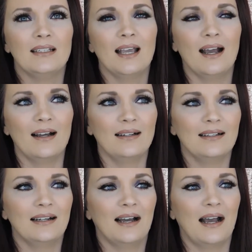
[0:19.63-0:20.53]
yeah,
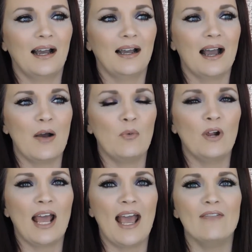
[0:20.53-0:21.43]
I, I
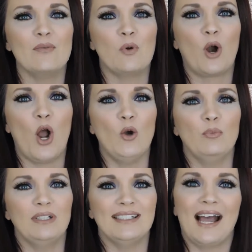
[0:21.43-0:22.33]
want to have a more
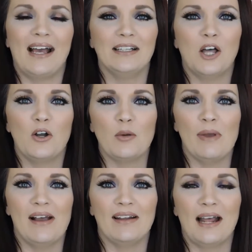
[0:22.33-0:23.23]
open dialogue
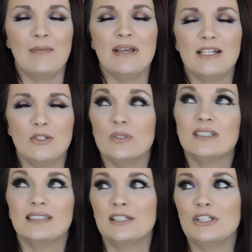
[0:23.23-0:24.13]
about it. I may do a
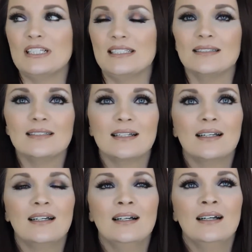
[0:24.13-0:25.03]
series
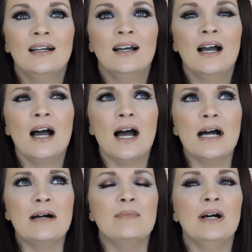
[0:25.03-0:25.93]

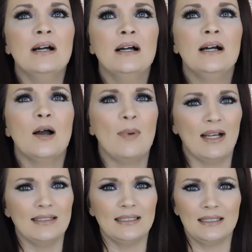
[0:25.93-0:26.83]
um,
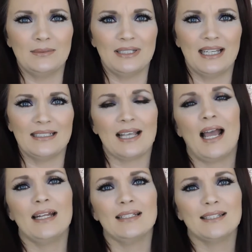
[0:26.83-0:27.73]
about dealing with
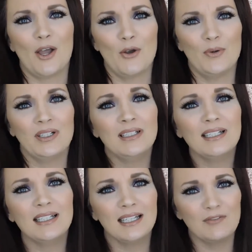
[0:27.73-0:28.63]
anxiety. So
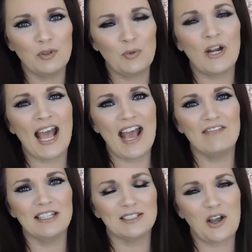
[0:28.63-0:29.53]
if you want to
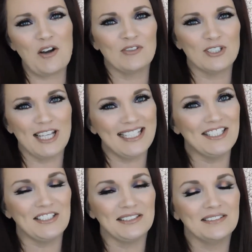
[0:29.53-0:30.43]
have this
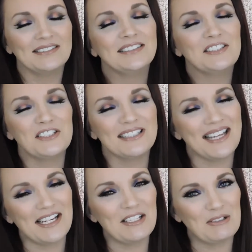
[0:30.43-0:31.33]
conversation,
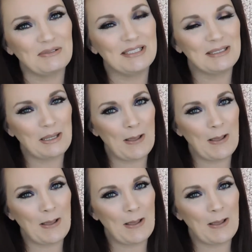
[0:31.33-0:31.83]
stay tuned.